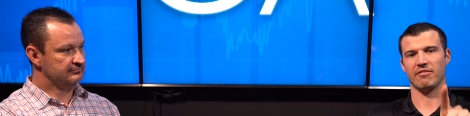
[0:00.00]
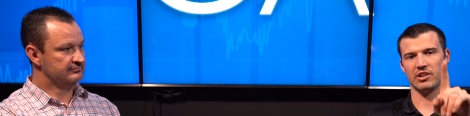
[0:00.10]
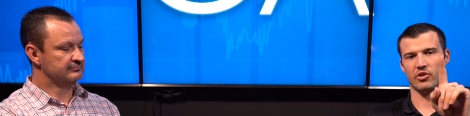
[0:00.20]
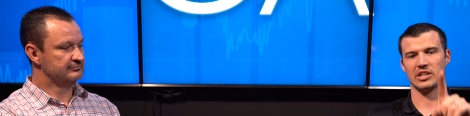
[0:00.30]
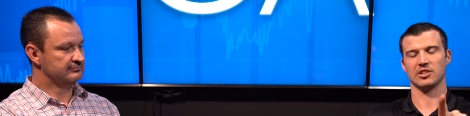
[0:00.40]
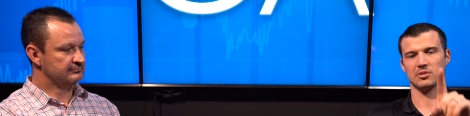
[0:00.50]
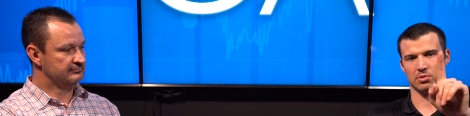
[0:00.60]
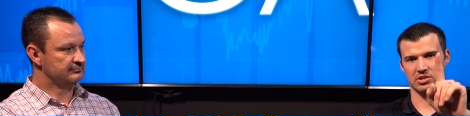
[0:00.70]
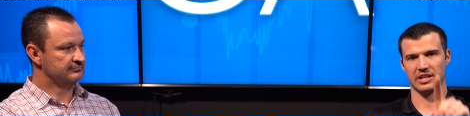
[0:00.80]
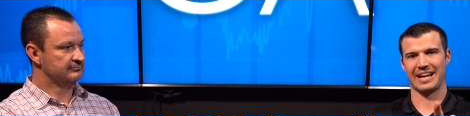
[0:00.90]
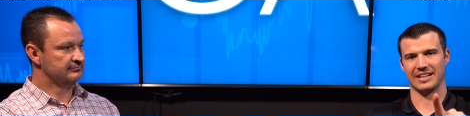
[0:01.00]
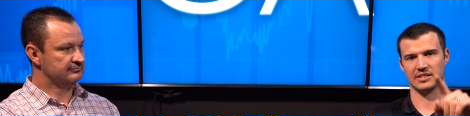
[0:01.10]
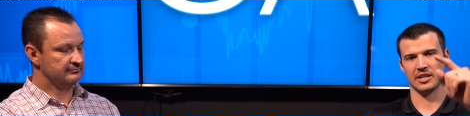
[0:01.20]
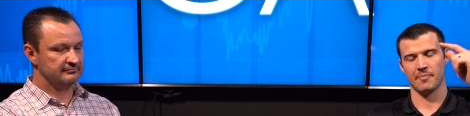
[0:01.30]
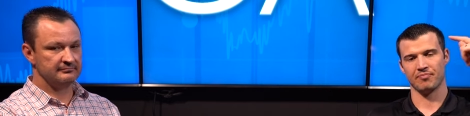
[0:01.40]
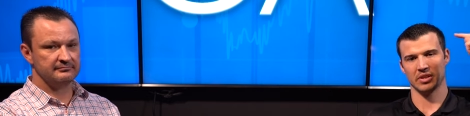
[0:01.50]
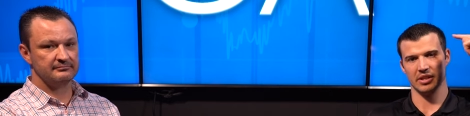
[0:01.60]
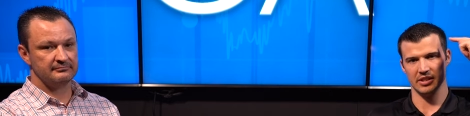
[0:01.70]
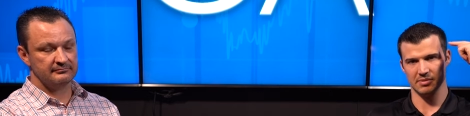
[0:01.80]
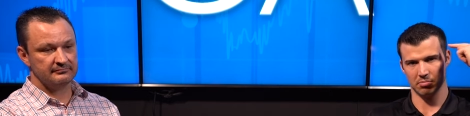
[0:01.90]
Speaker 1: every great salesperson has,
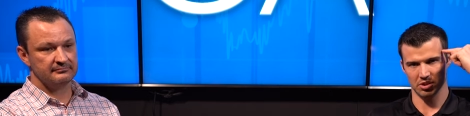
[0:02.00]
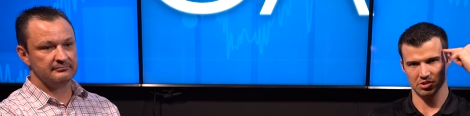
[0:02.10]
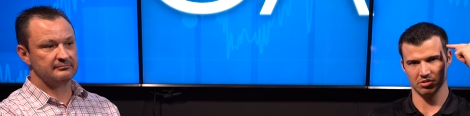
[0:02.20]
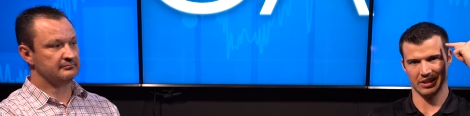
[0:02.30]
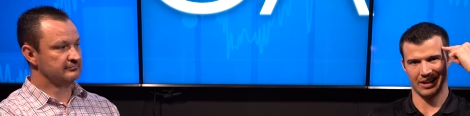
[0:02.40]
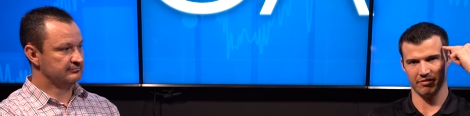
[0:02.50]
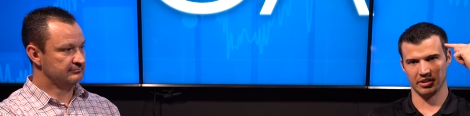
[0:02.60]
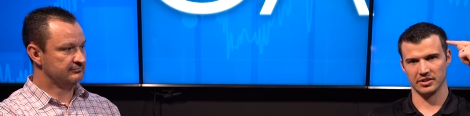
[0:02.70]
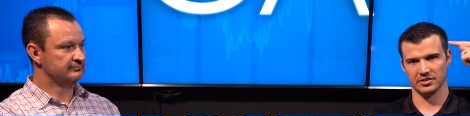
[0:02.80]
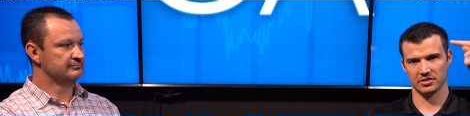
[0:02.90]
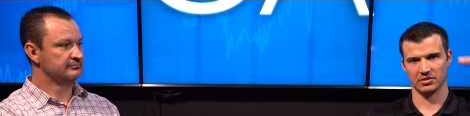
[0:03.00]
is personal confidence,